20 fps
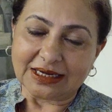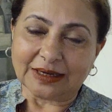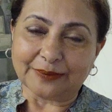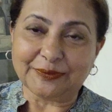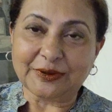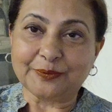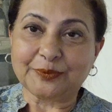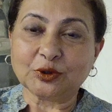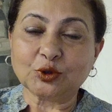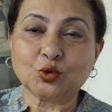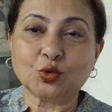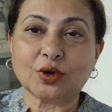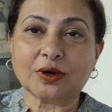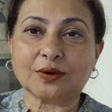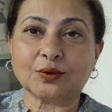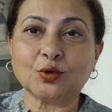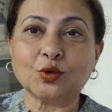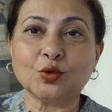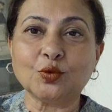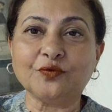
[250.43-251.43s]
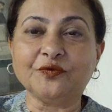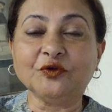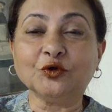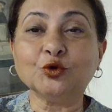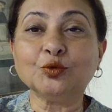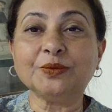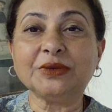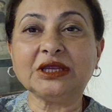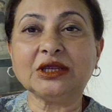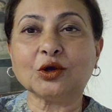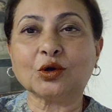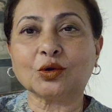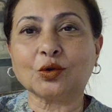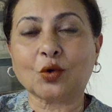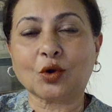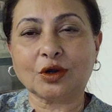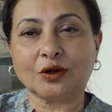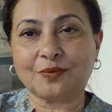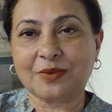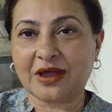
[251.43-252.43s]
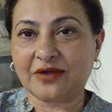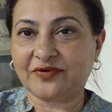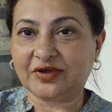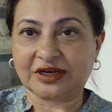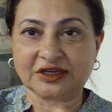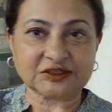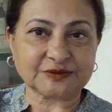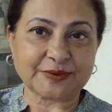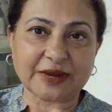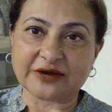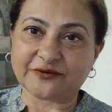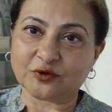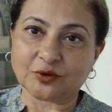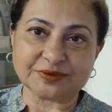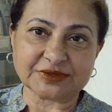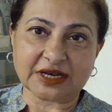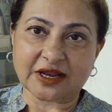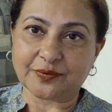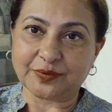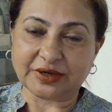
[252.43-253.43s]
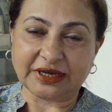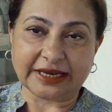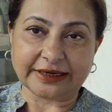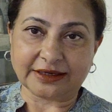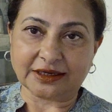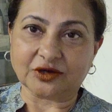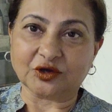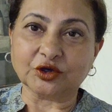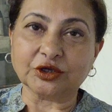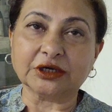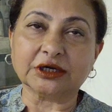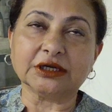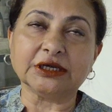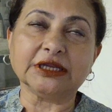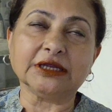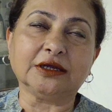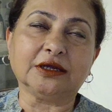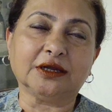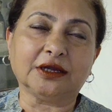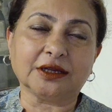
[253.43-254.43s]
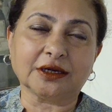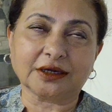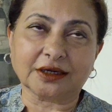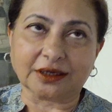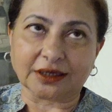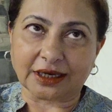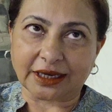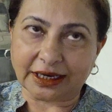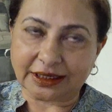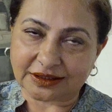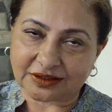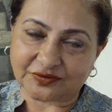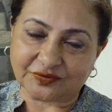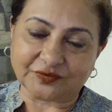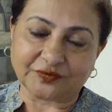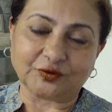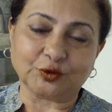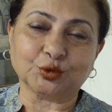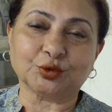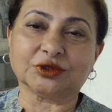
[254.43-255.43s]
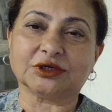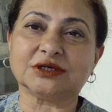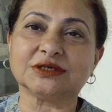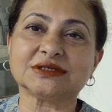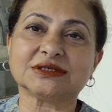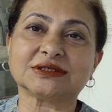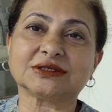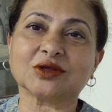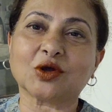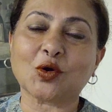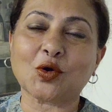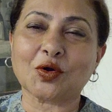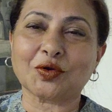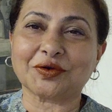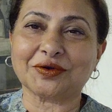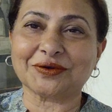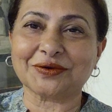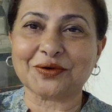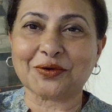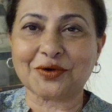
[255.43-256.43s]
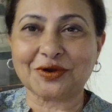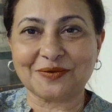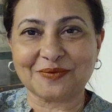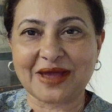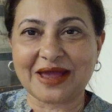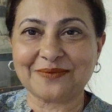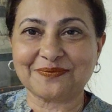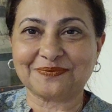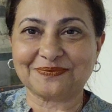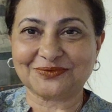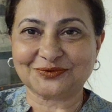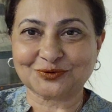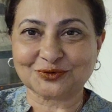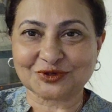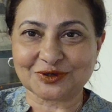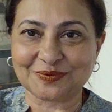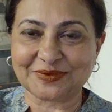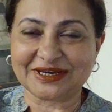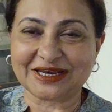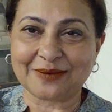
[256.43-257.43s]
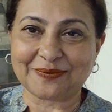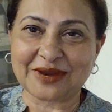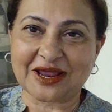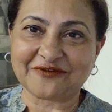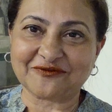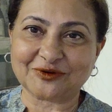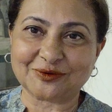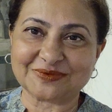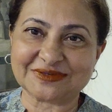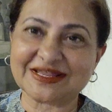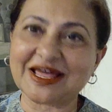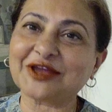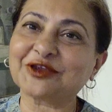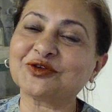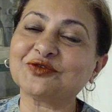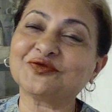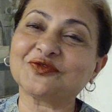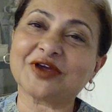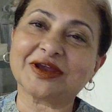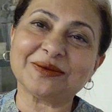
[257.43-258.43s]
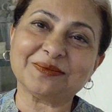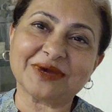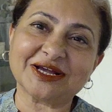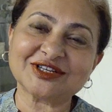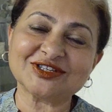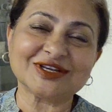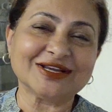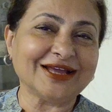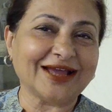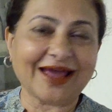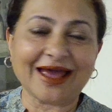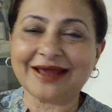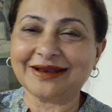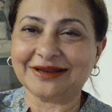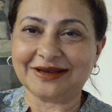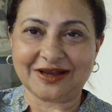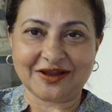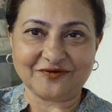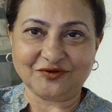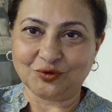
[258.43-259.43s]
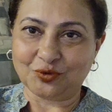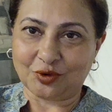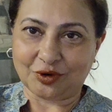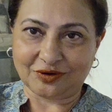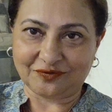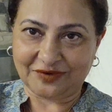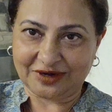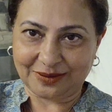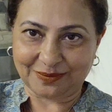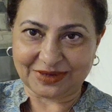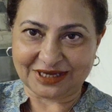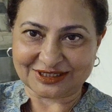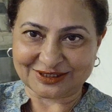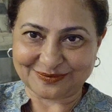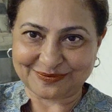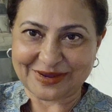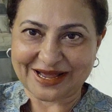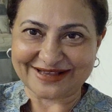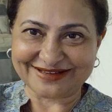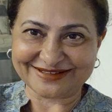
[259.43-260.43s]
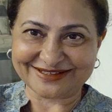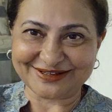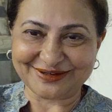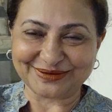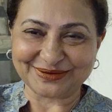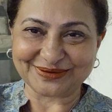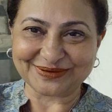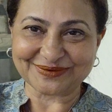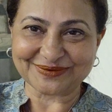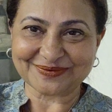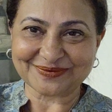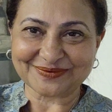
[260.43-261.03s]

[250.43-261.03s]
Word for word: uh, people who, are, who view me on all my various platforms, and I've been getting really great viewers on all my social media platforms. Thank you very much, and I love you all very much. Bye. See you.